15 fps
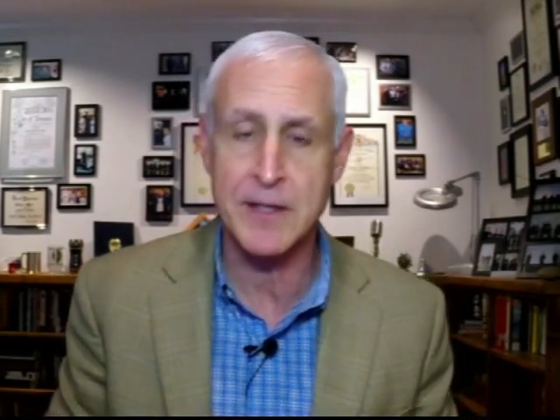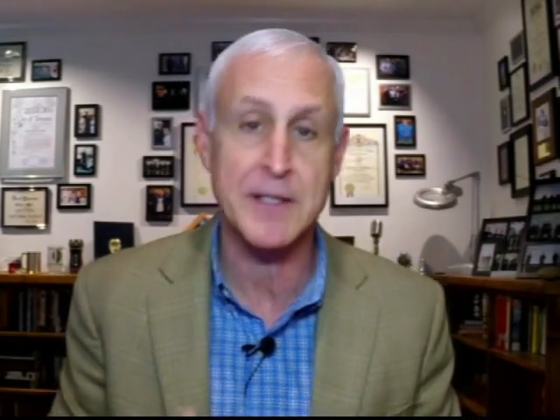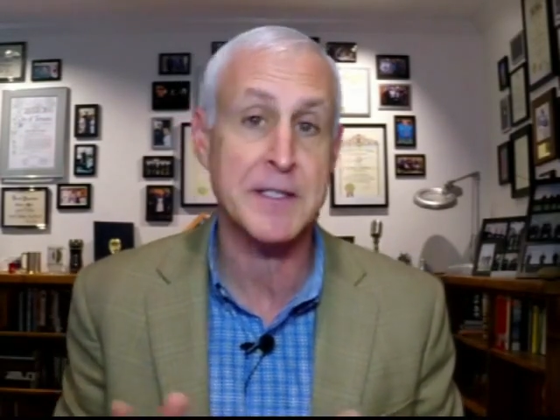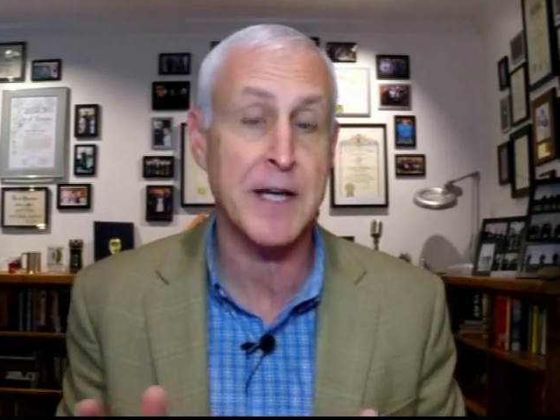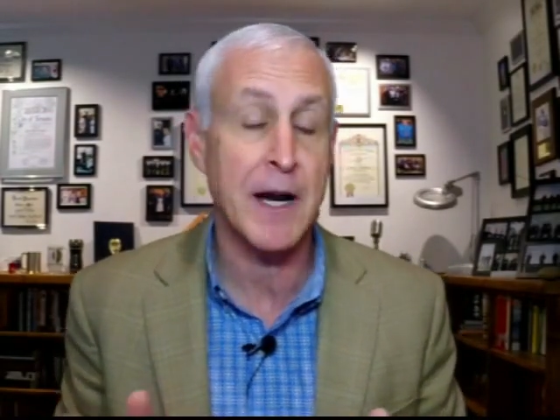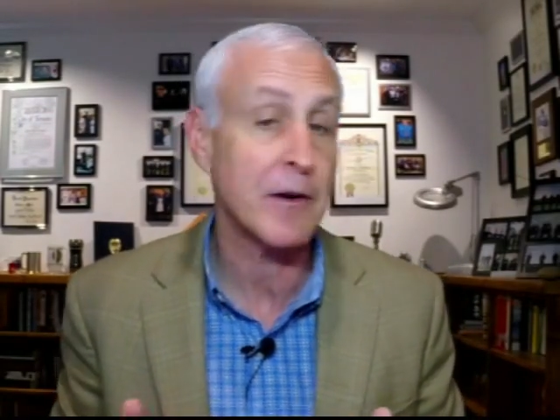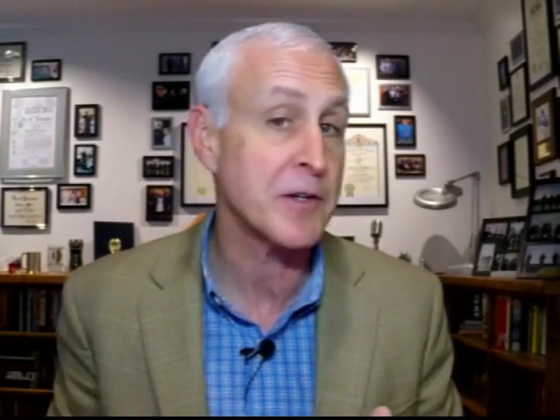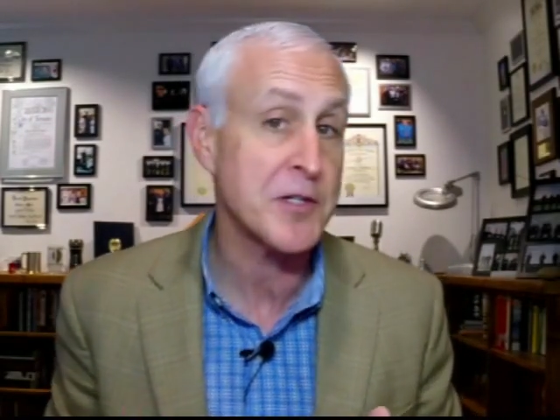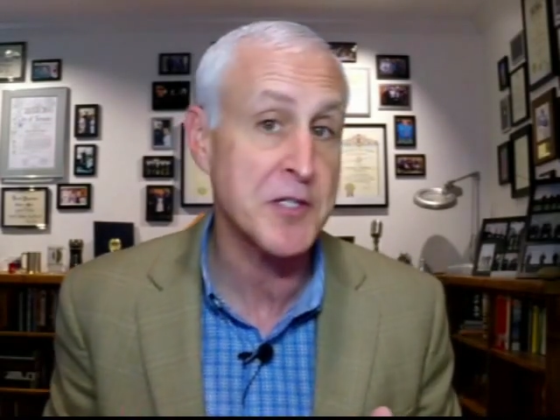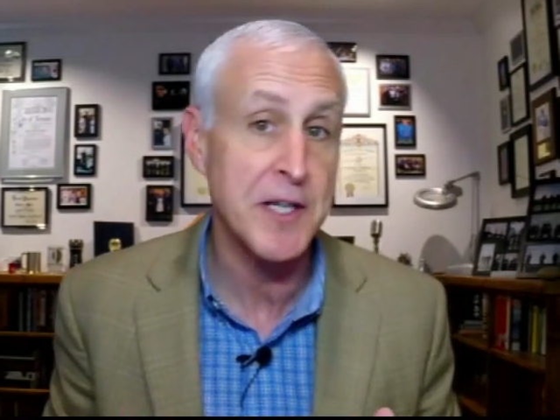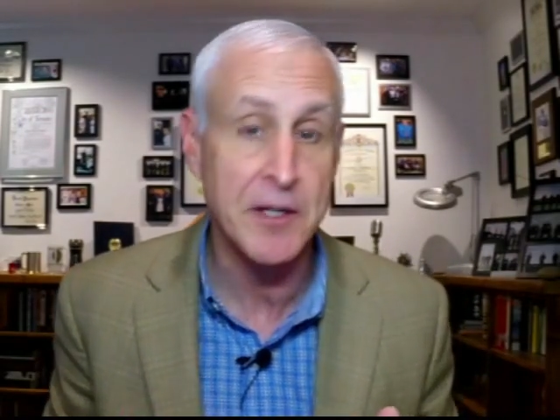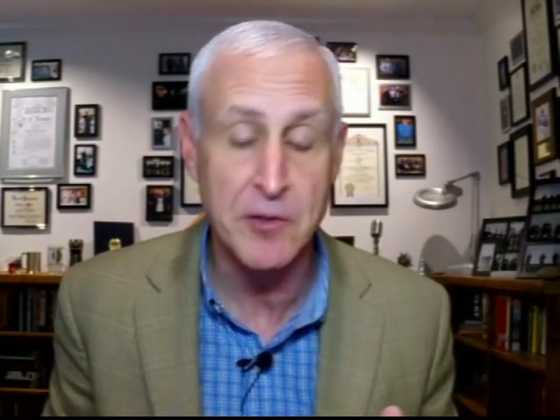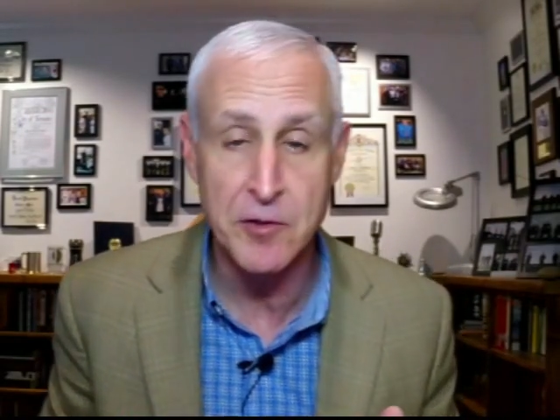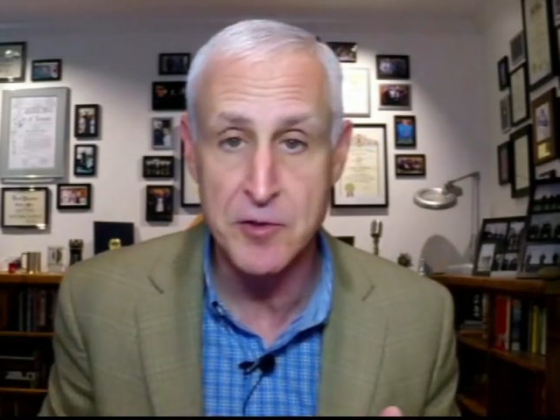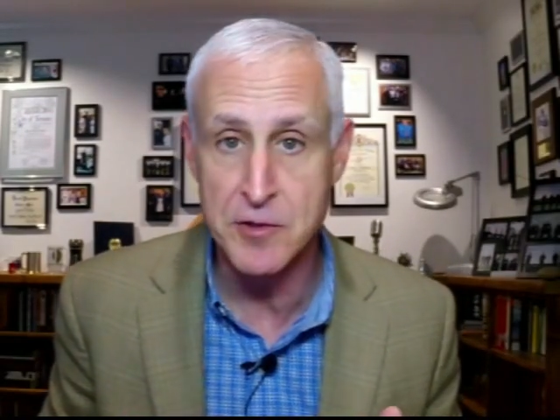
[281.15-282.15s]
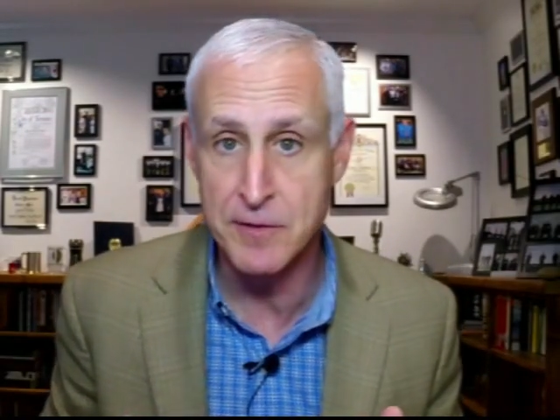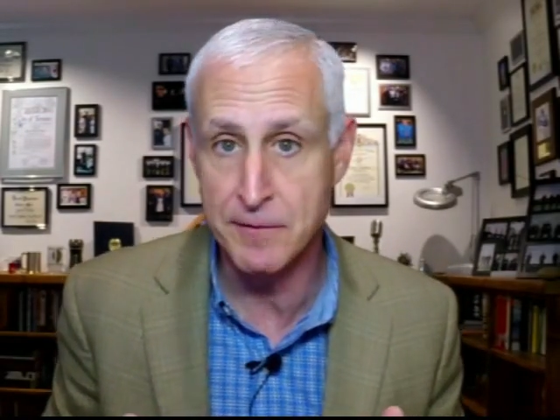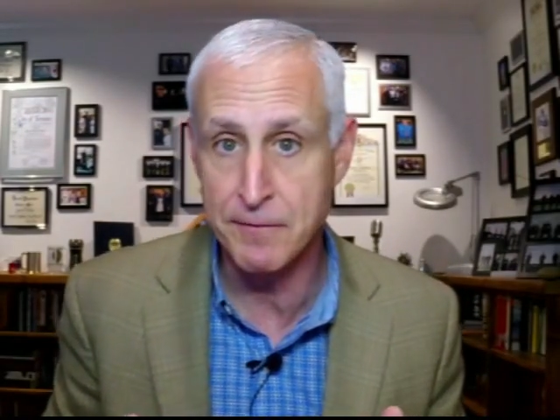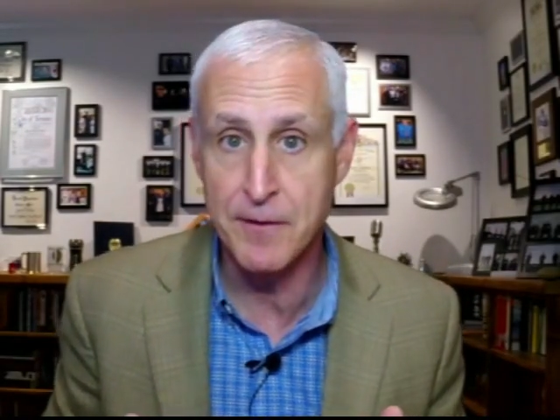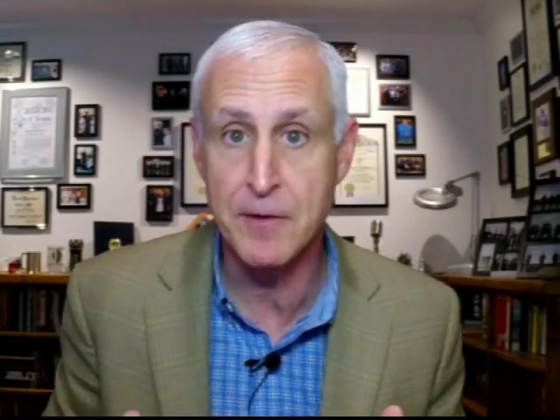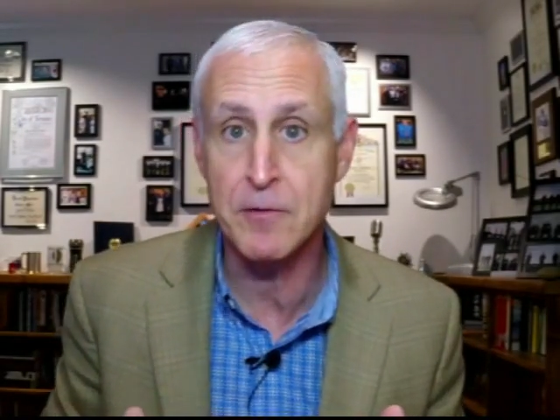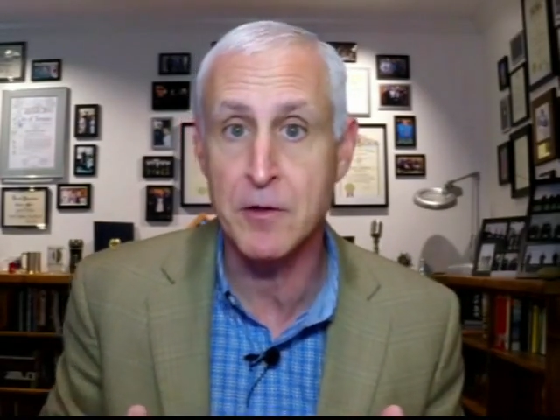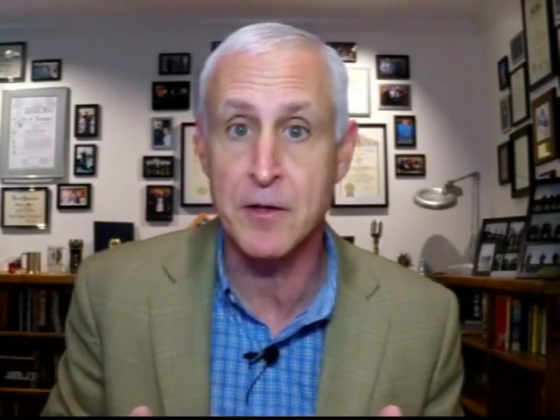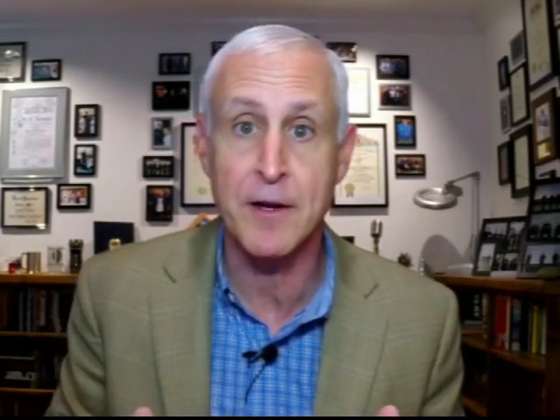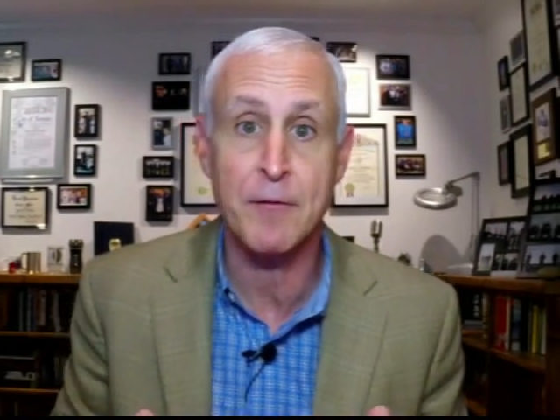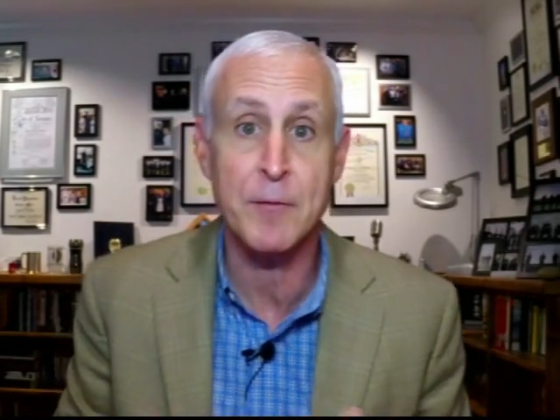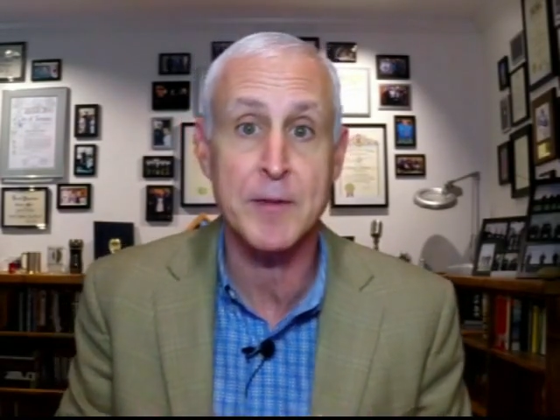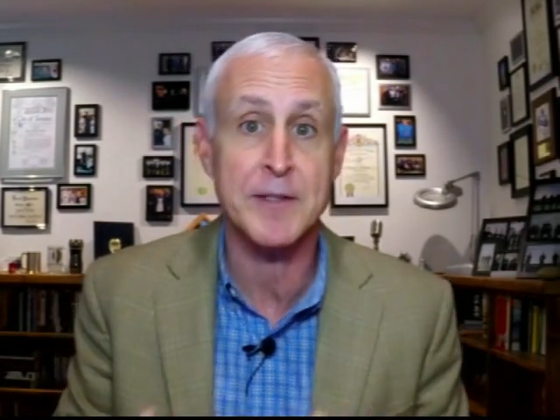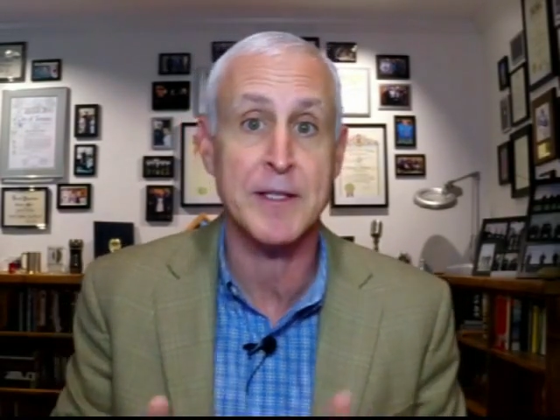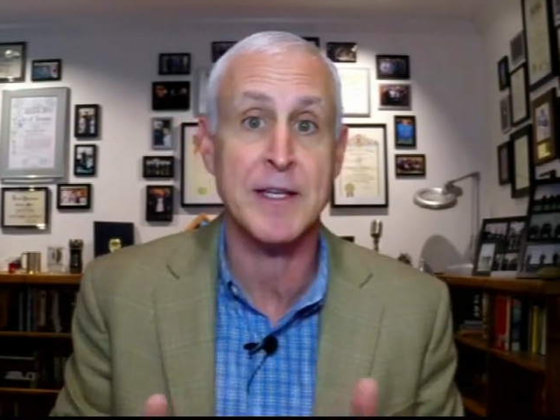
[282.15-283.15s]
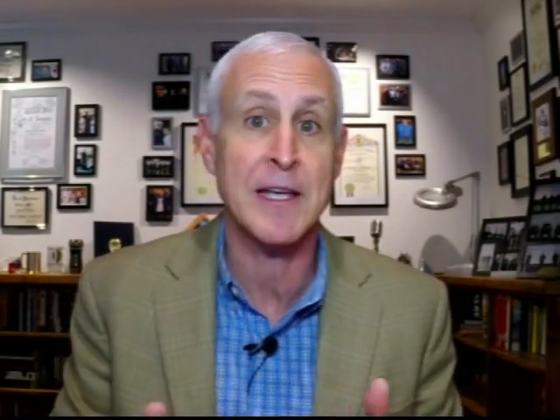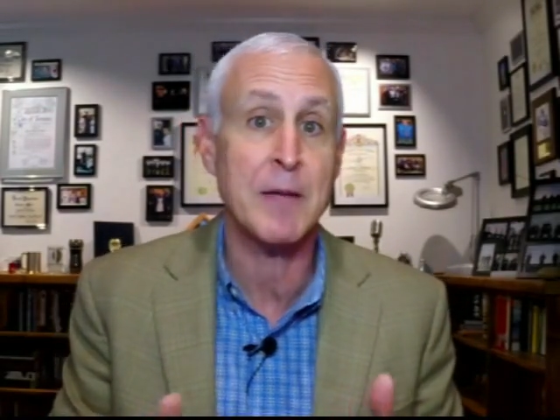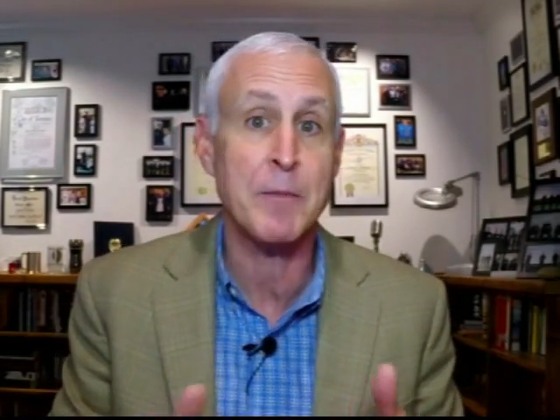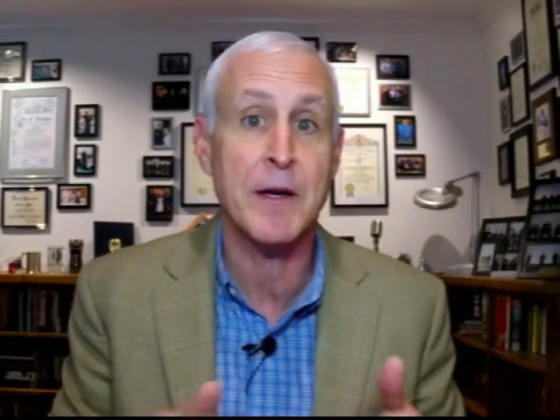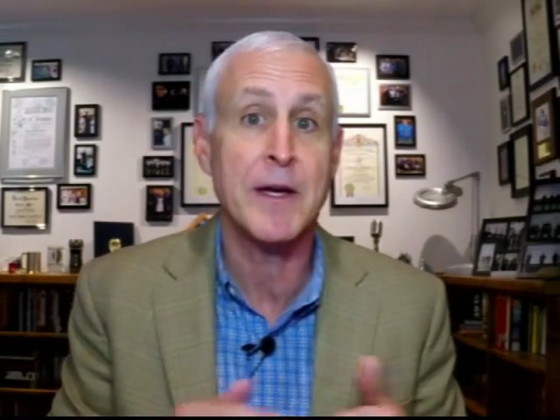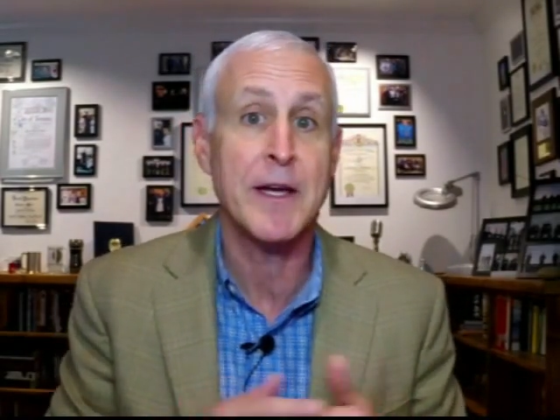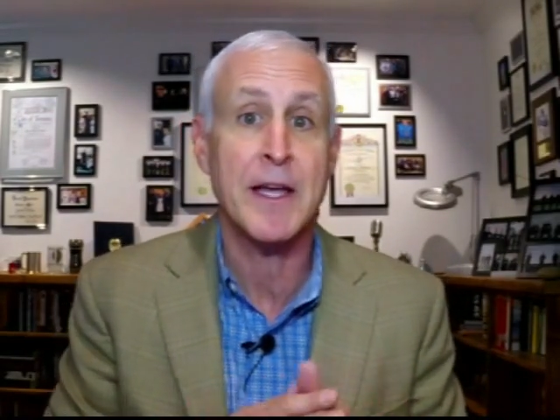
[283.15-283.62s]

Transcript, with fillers: entire sectors of the federal government to keep